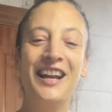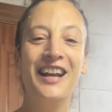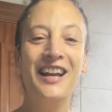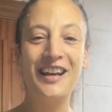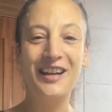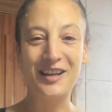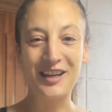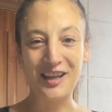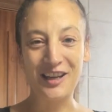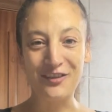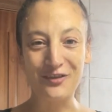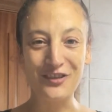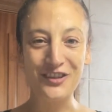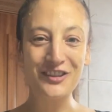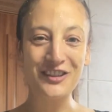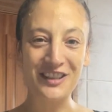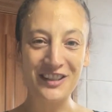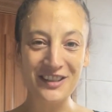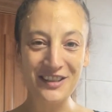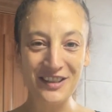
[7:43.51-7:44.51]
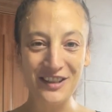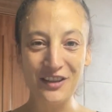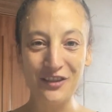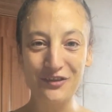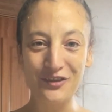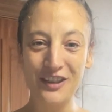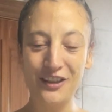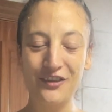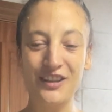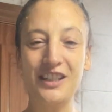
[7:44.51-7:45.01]
I have the tendency of
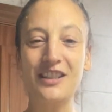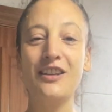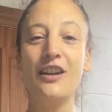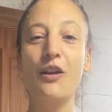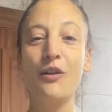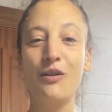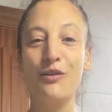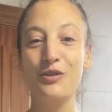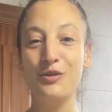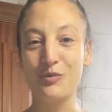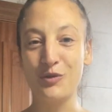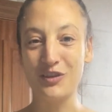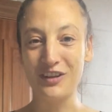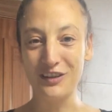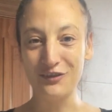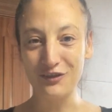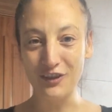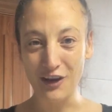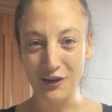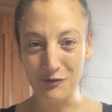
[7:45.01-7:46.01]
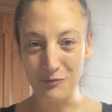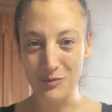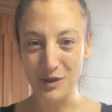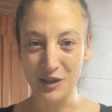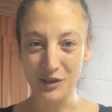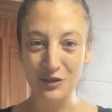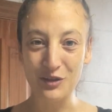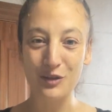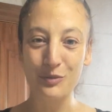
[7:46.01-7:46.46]
leaving it a lot more than 5 minutes.